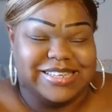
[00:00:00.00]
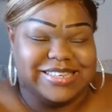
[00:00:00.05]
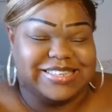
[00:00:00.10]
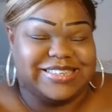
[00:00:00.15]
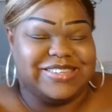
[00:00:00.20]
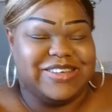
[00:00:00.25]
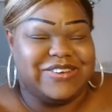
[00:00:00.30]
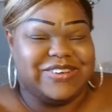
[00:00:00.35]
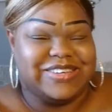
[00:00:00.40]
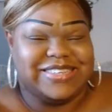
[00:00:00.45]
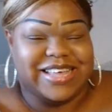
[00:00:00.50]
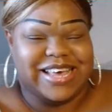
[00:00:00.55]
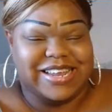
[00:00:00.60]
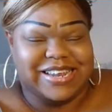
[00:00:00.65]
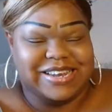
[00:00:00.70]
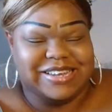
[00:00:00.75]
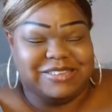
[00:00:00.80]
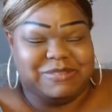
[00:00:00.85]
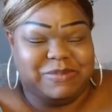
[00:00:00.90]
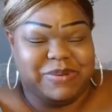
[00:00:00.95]
I just noticed that
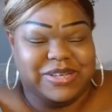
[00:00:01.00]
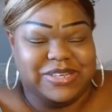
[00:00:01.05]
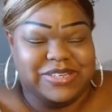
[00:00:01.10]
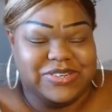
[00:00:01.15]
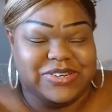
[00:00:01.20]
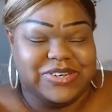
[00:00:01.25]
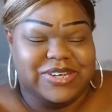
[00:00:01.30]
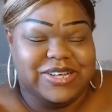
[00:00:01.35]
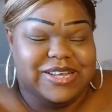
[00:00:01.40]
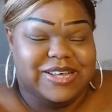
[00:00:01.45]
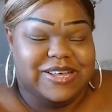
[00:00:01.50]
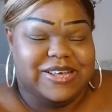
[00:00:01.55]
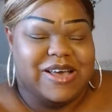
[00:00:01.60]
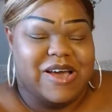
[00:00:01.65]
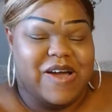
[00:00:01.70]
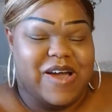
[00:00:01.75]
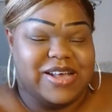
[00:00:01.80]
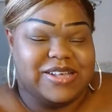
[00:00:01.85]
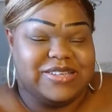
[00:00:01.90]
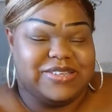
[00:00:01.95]
in this picture.
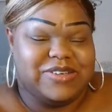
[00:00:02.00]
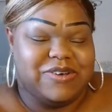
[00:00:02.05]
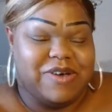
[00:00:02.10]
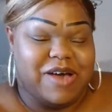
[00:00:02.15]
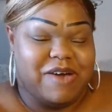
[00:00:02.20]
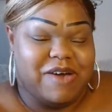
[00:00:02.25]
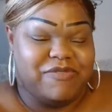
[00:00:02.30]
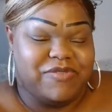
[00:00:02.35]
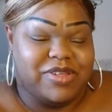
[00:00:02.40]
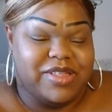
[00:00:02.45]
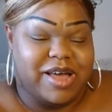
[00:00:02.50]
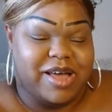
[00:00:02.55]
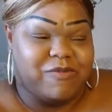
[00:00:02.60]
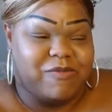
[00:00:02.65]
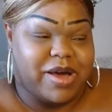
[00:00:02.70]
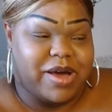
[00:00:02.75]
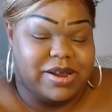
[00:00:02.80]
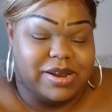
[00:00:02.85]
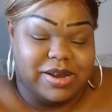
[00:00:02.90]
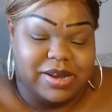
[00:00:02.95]
All right, so I feel like
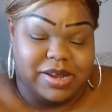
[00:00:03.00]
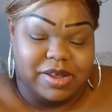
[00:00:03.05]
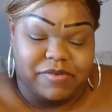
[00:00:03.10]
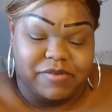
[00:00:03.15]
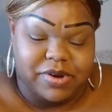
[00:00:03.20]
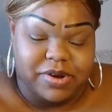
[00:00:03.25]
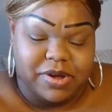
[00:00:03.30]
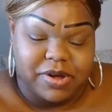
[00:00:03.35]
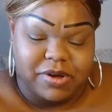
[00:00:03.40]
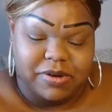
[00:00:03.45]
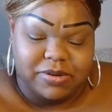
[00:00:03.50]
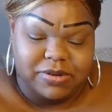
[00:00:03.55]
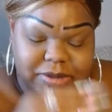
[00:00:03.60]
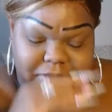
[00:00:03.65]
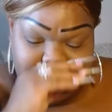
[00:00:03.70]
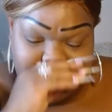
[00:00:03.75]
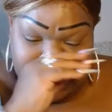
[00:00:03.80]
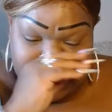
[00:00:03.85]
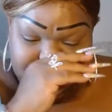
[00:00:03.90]
right underneath your nose,